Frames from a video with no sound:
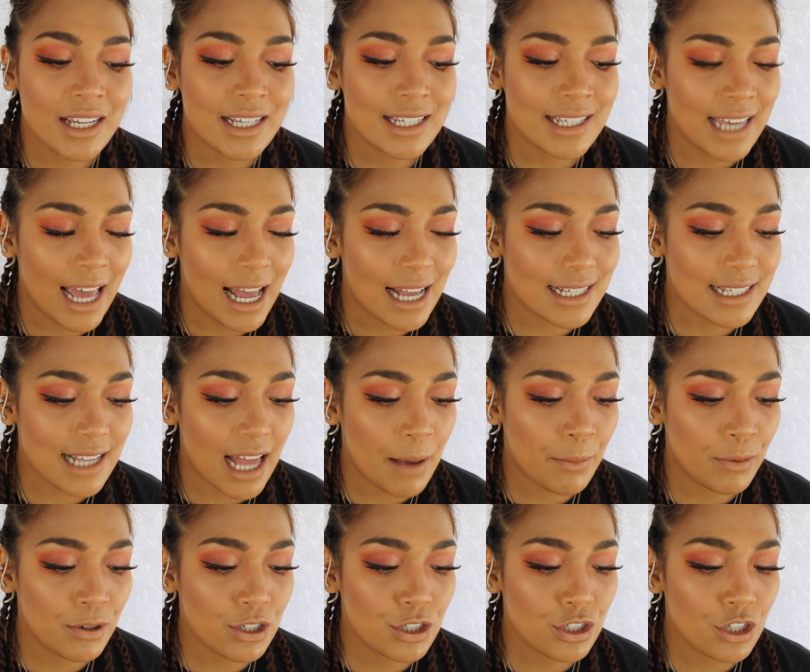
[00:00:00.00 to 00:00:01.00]
Yes,
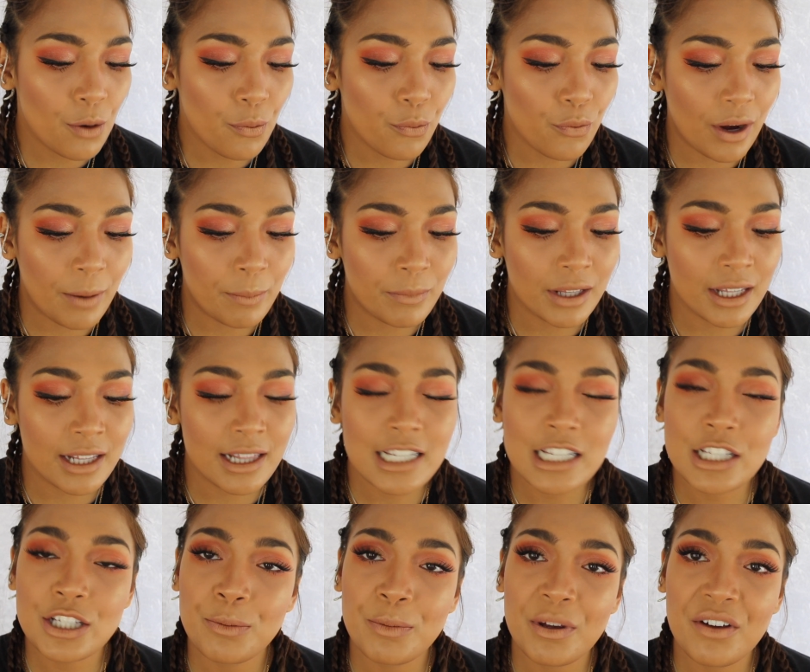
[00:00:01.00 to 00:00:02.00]
I'm gonna stop rambling. This
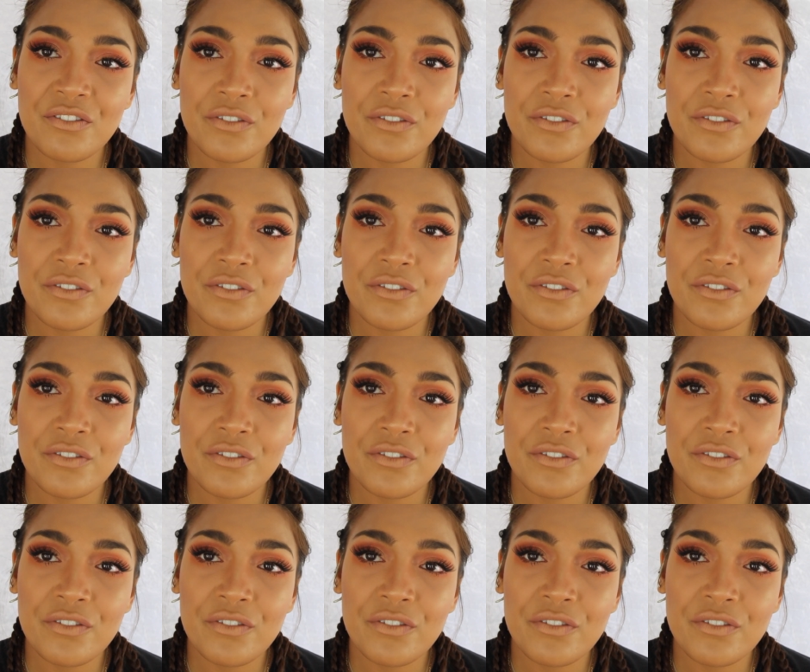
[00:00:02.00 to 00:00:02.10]
is gonna be a